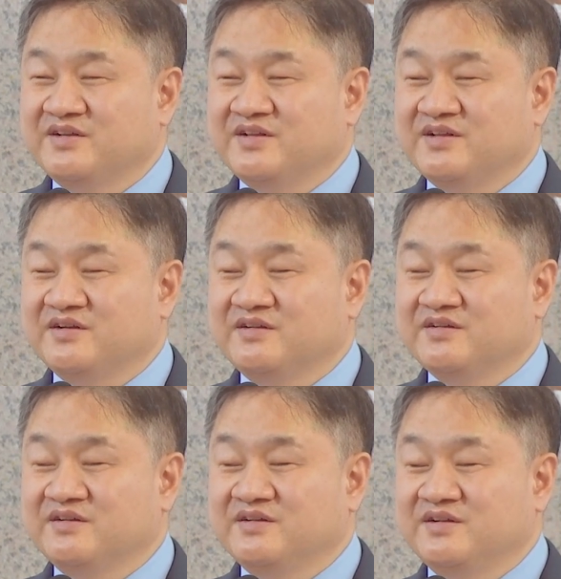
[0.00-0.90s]

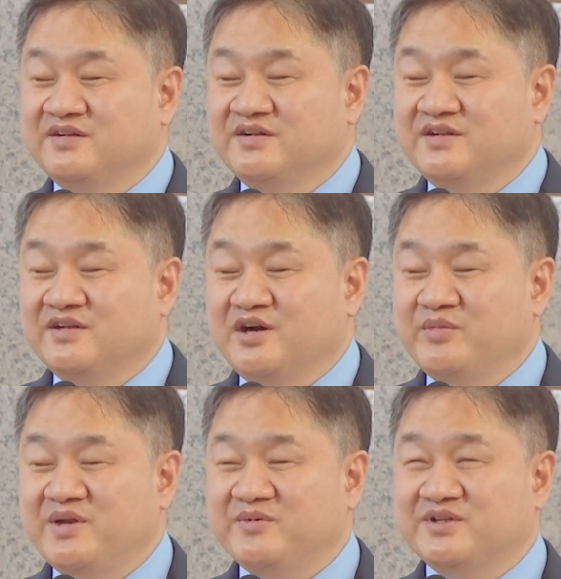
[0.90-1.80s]
little
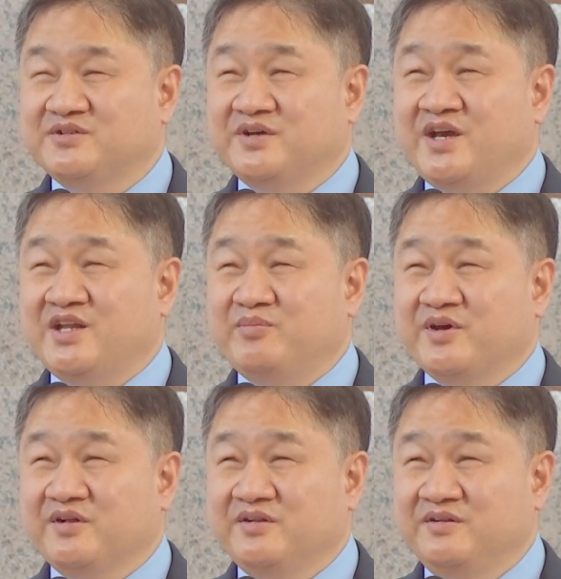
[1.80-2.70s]
amendment to any
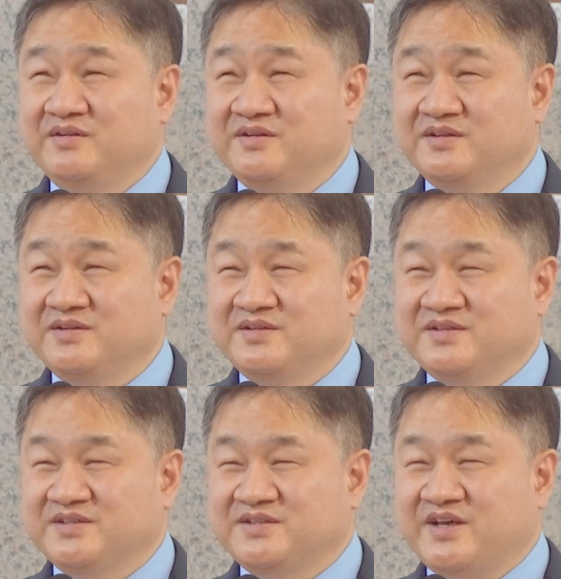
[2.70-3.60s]
bill
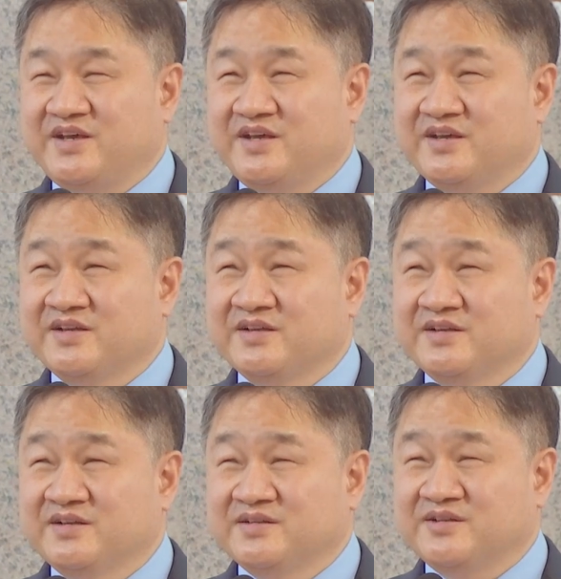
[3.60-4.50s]
saying
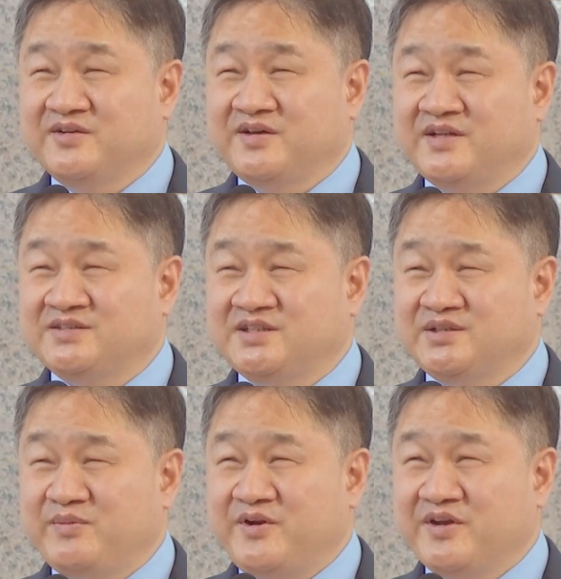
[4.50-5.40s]
the United States of
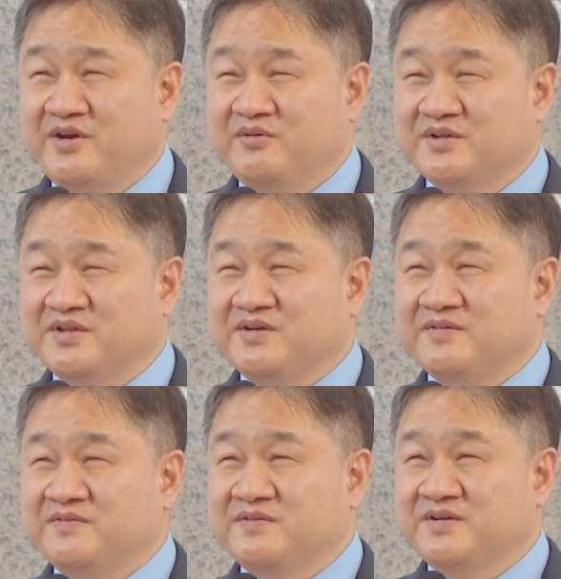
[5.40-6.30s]
America will
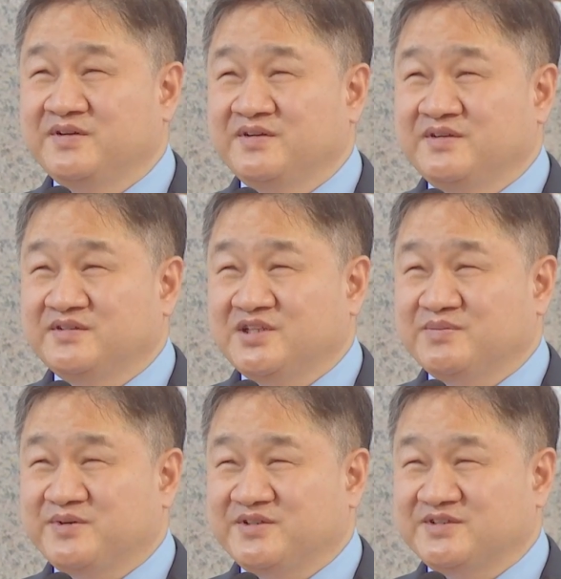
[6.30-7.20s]
give this
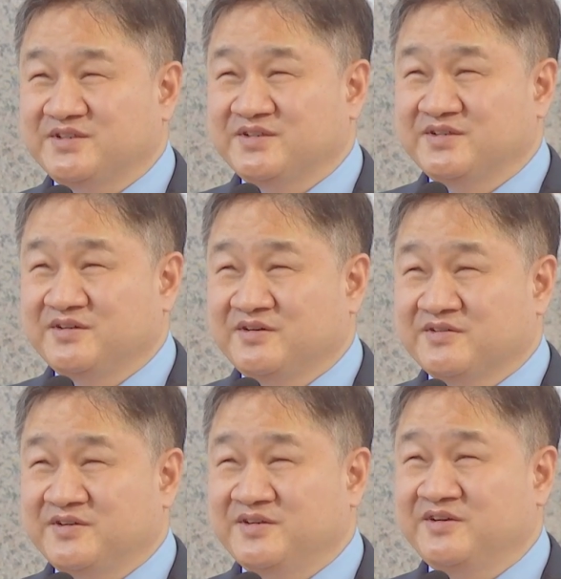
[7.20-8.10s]
person a
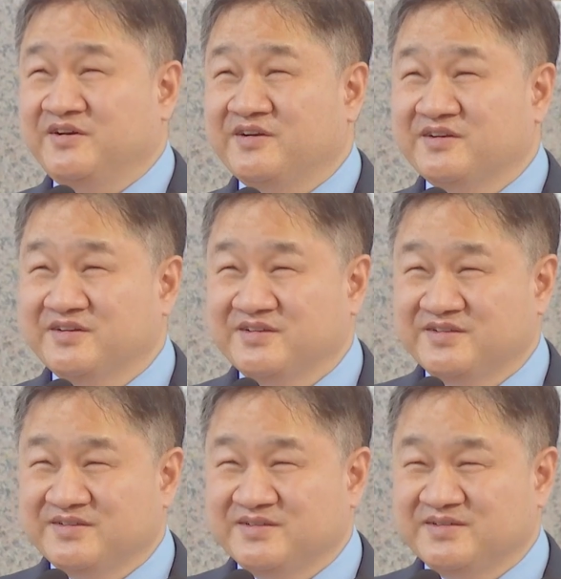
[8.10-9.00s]
green card.
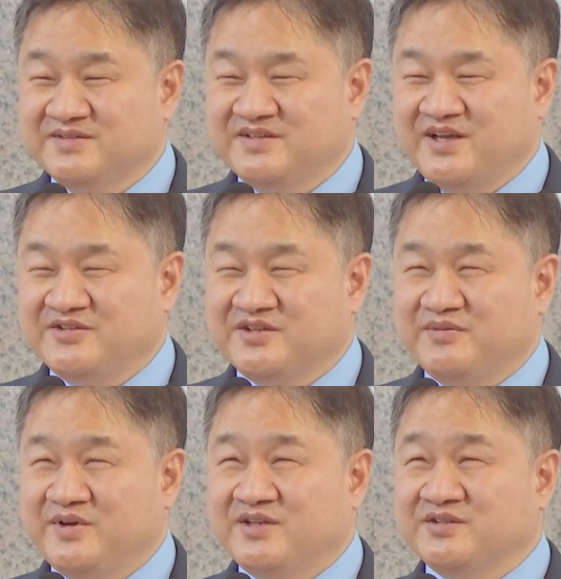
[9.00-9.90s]
As you can
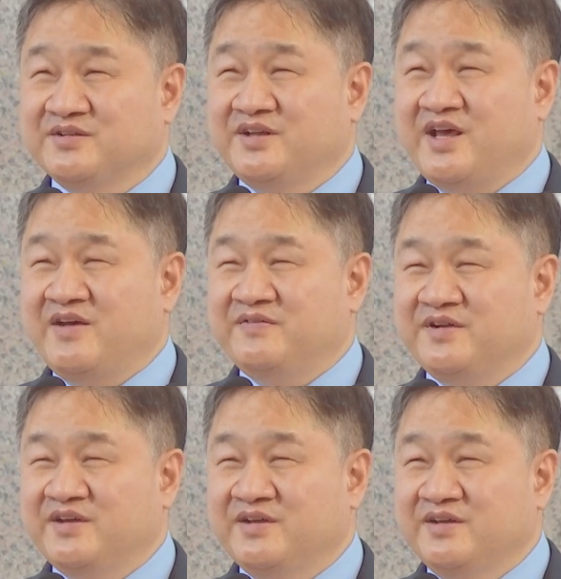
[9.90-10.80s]
imagine,
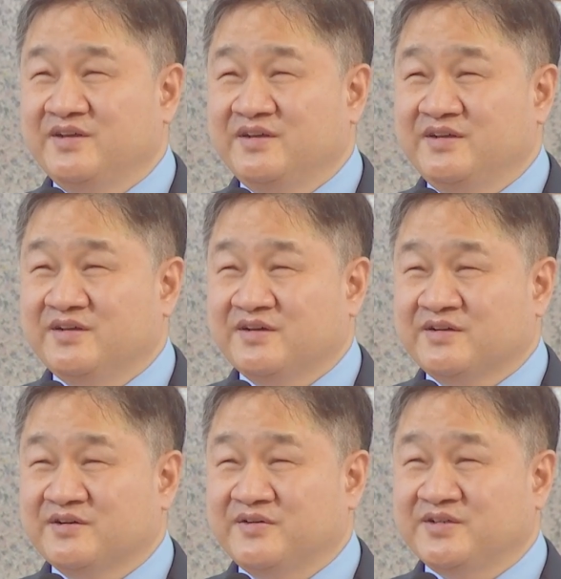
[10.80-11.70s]
every
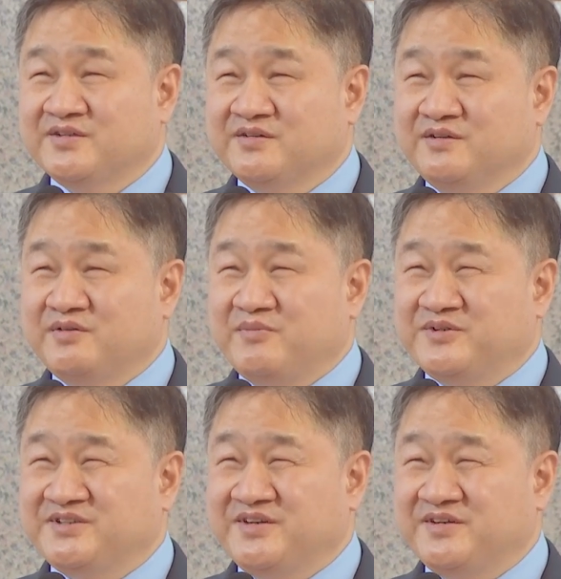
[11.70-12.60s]
congressional
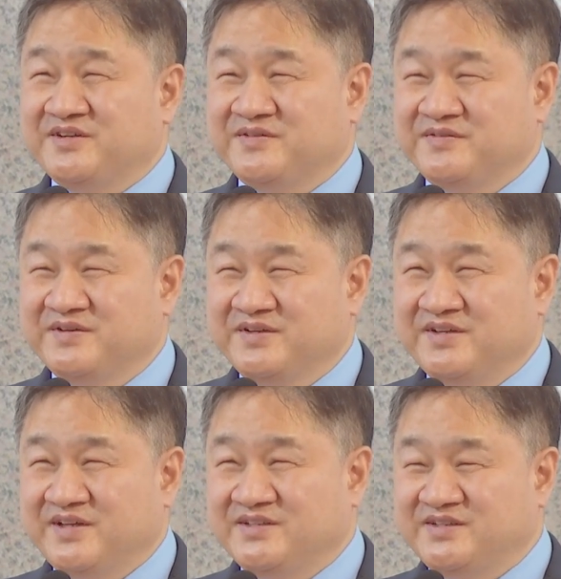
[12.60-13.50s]
representative
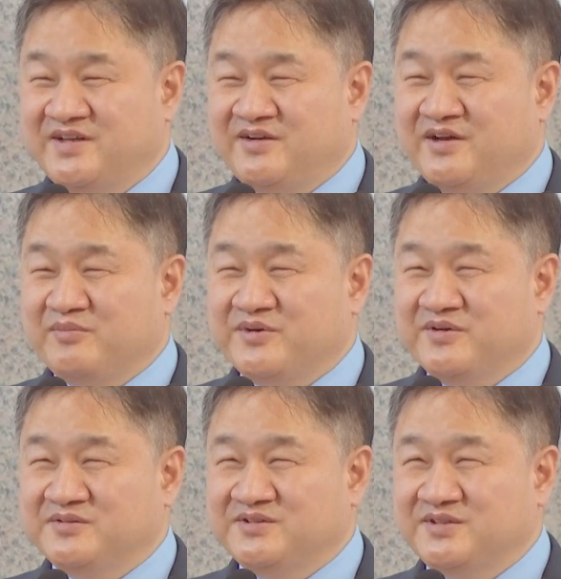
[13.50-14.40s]
and senator I
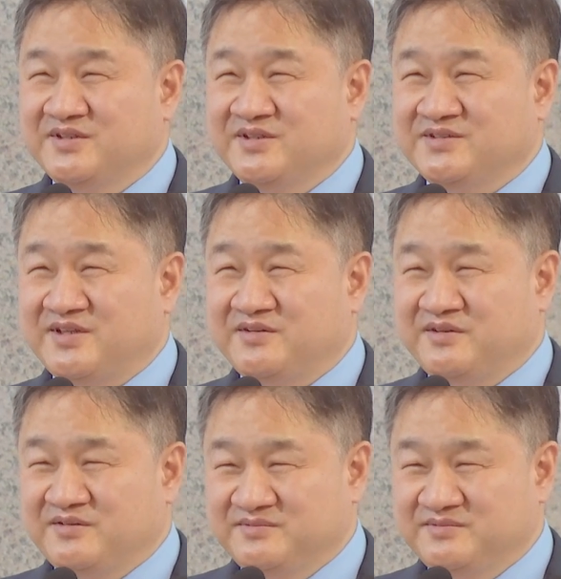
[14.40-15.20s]
approached said no.